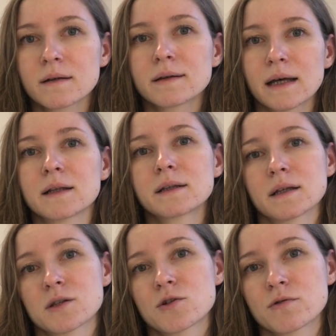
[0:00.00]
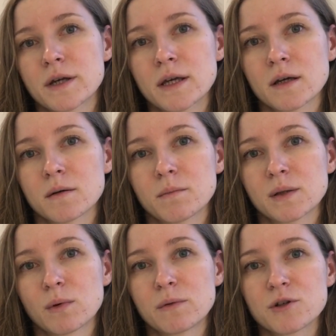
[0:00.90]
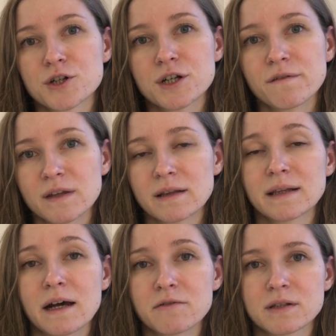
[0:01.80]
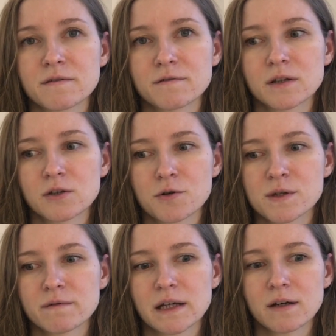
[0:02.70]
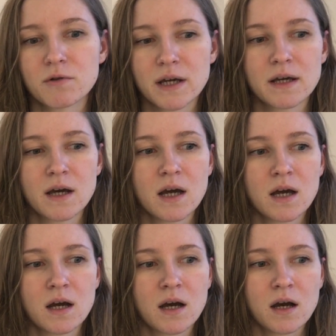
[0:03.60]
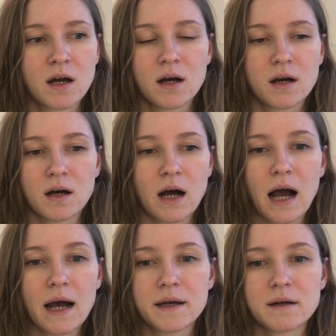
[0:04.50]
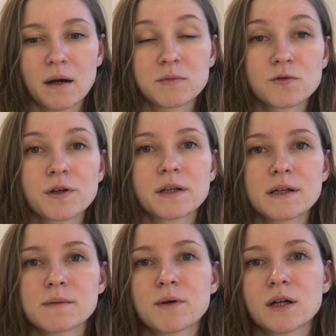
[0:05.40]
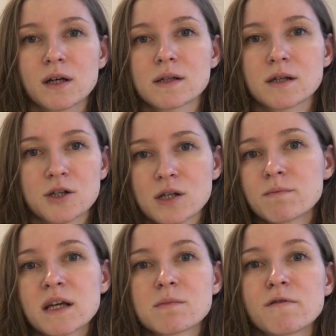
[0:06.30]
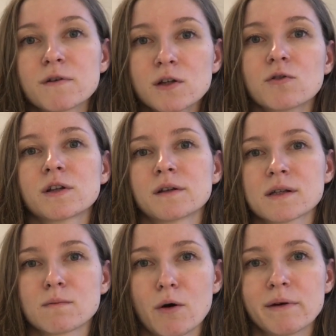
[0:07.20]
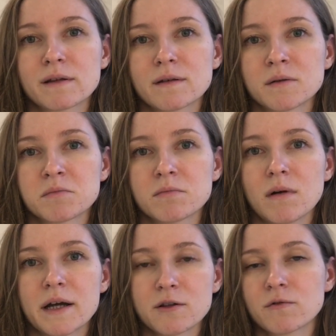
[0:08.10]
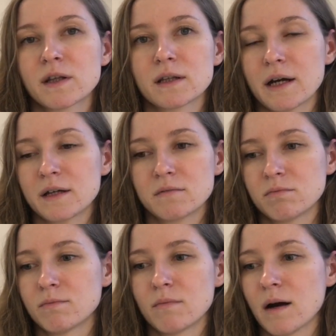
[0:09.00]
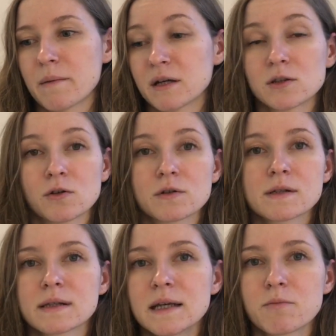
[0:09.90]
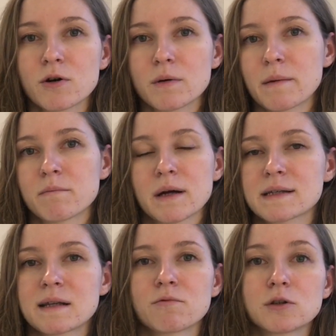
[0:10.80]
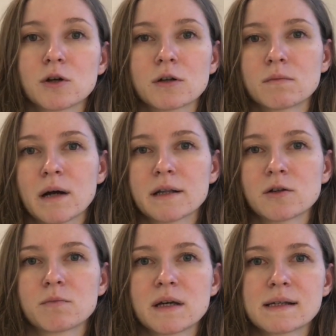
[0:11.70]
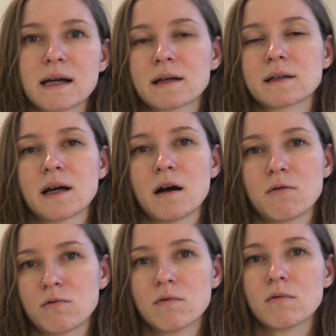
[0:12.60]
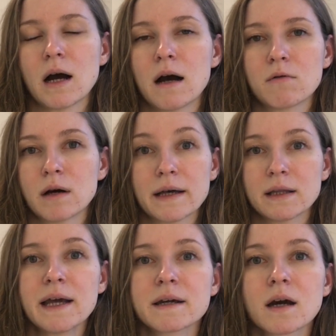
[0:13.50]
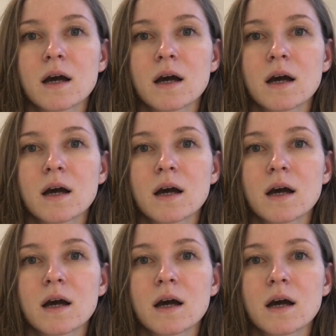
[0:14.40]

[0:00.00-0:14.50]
then it gets tricky but when we shift that narrative in terms of like okay i i'm doing this because it just makes me feel good in this moment I know that I I might not sleep or my sleep will not might not be exactly how how I like,